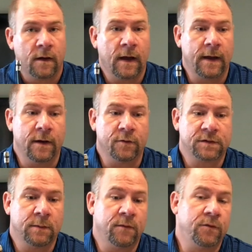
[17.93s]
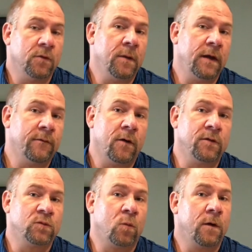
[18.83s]
I know some of you may have
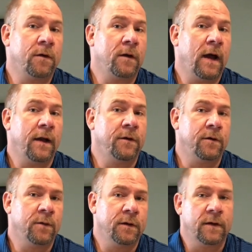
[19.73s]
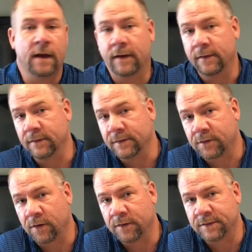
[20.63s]
always wondered how to do it, and in these
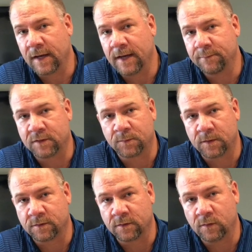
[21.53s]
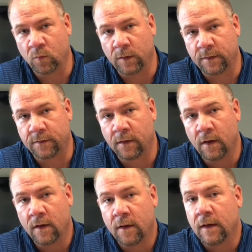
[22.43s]
current times, especially with
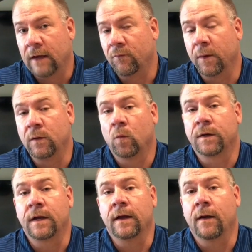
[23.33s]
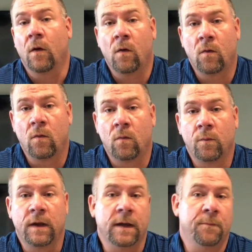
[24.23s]
everybody working at
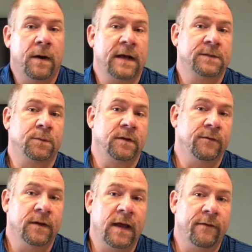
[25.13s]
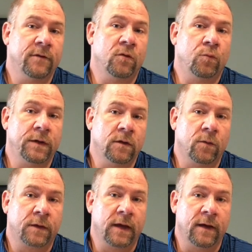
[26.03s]
home and possibly even having to
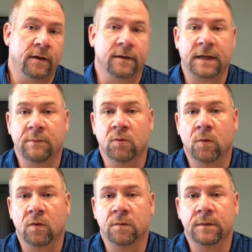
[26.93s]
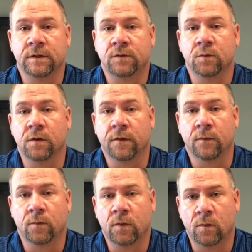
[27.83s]
relocate a cable modem into
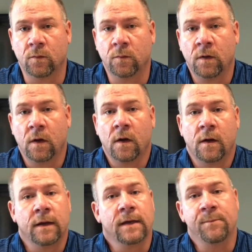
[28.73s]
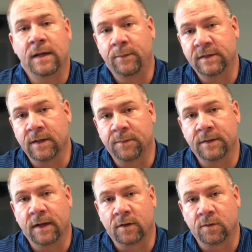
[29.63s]
another room, it may be something
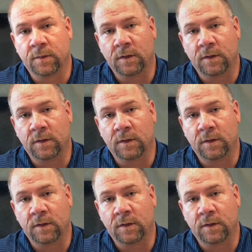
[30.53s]
that could be